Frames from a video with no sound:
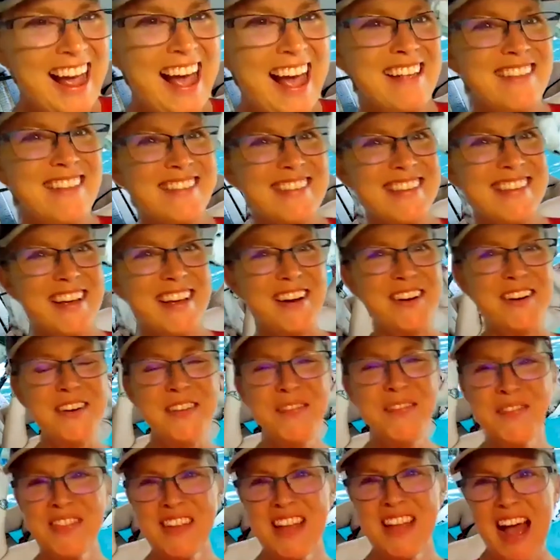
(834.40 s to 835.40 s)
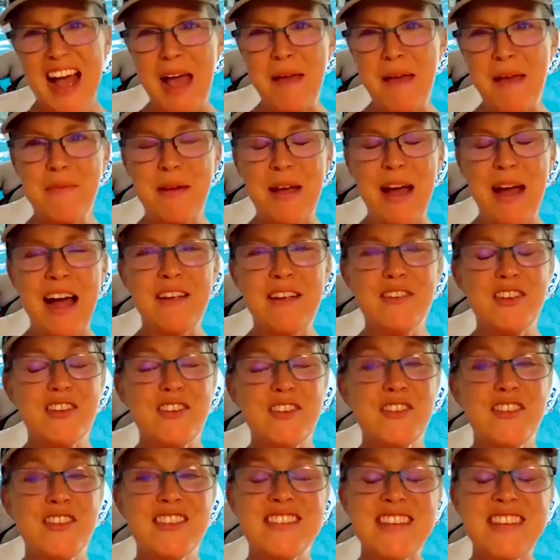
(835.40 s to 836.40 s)
And so I
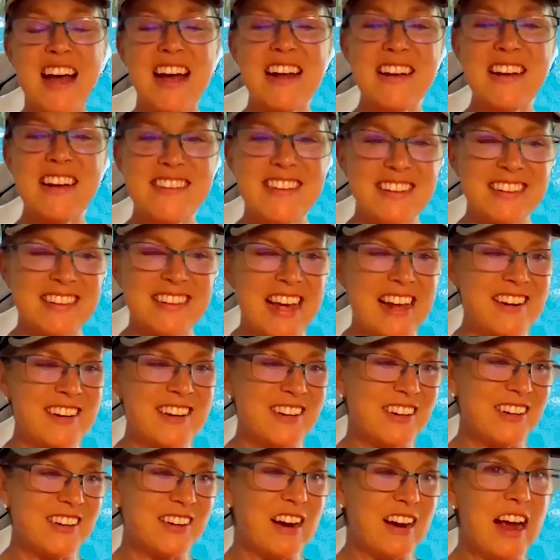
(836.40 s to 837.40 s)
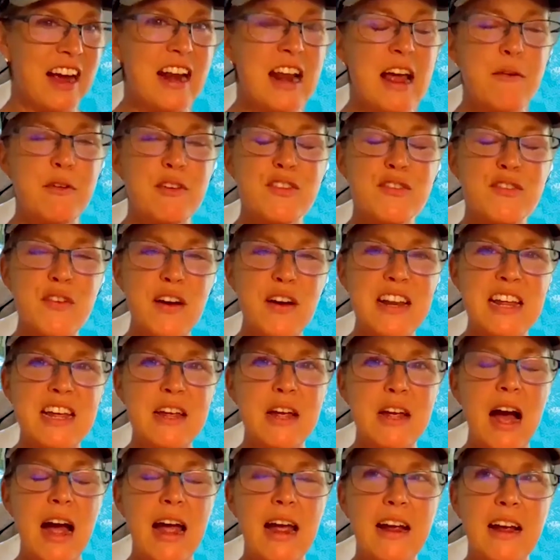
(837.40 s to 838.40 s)
just decided to let her. And it was
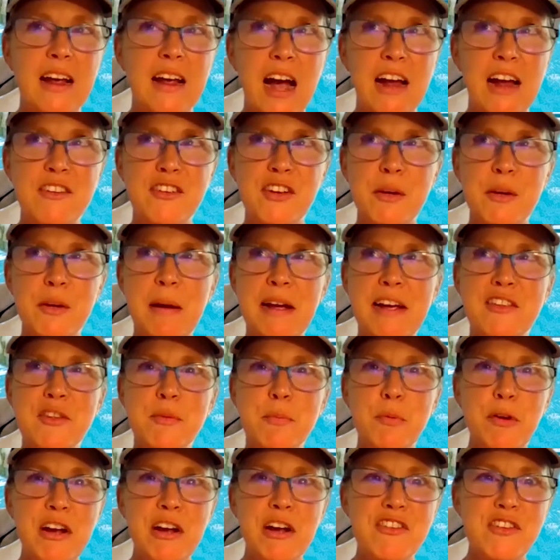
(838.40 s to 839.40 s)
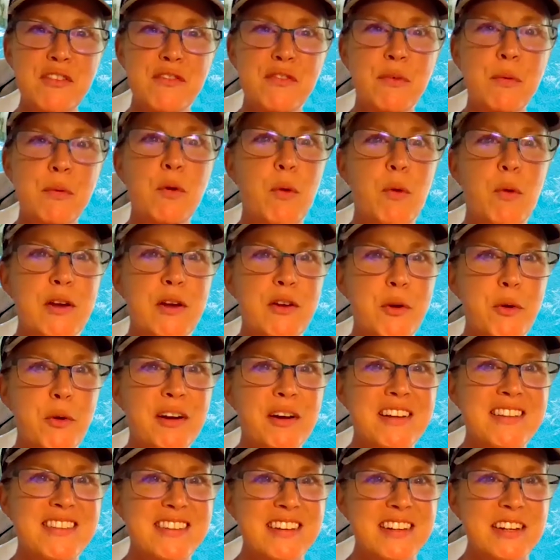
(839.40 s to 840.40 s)
funny. I took my inspiration from Gwen
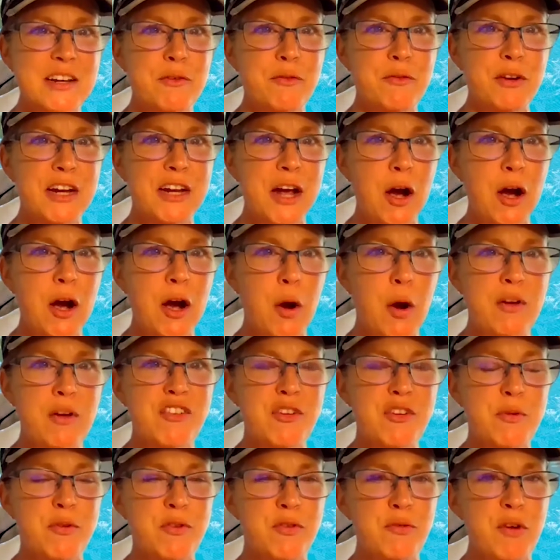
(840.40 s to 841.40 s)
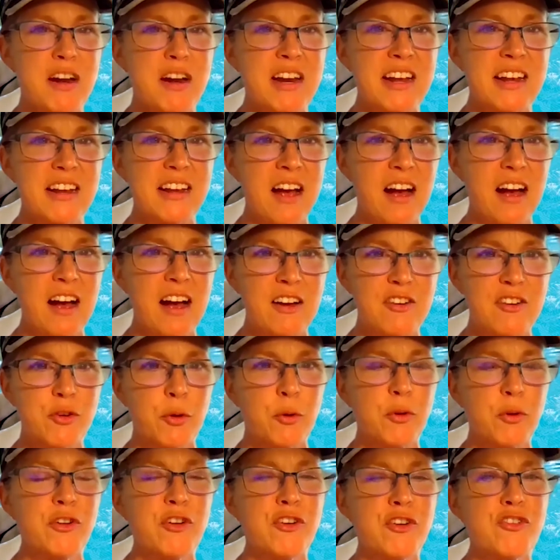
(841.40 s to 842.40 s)
Jorgensen in Rio when she was running
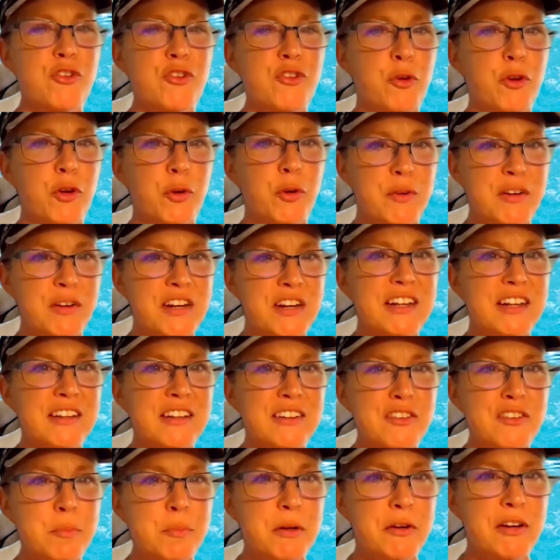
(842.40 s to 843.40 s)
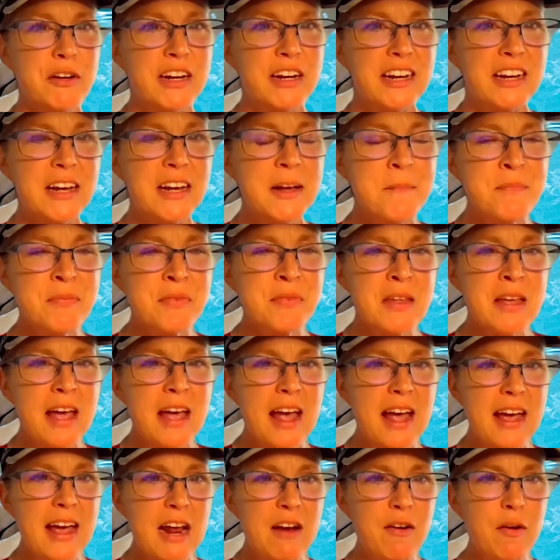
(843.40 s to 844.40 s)
shoulder to shoulder with Nicola Spirig.
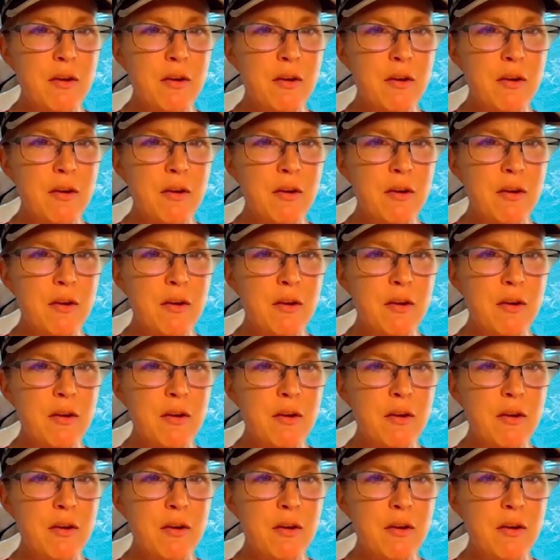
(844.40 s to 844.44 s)
And I